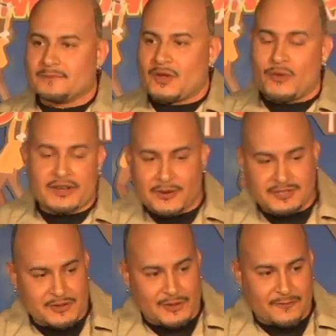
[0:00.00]
One day I was
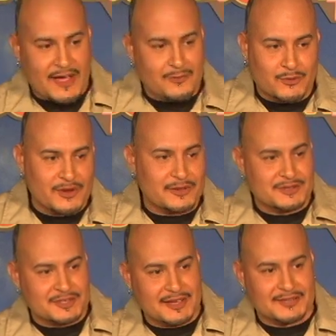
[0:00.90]
out there fighting with one of their
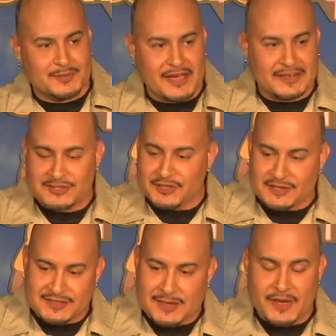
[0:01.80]
sons, man. He took a
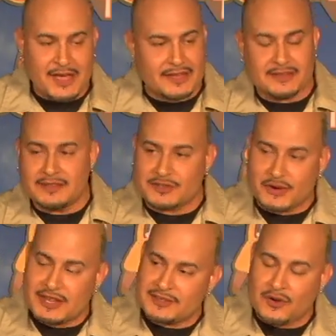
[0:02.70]
step back, he did this
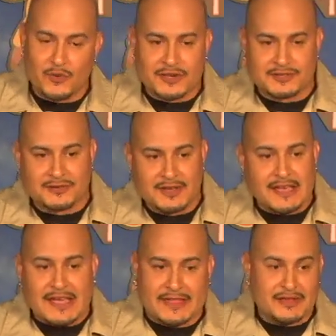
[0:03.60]
crazy old whistle,
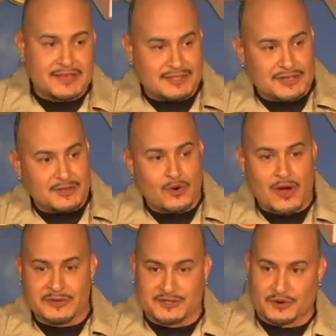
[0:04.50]
and the next thing you know,
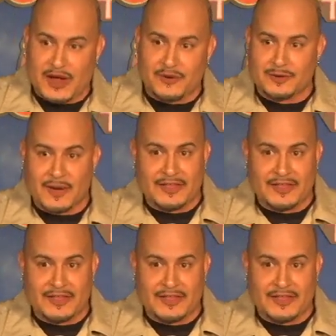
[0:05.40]
I was surrounded by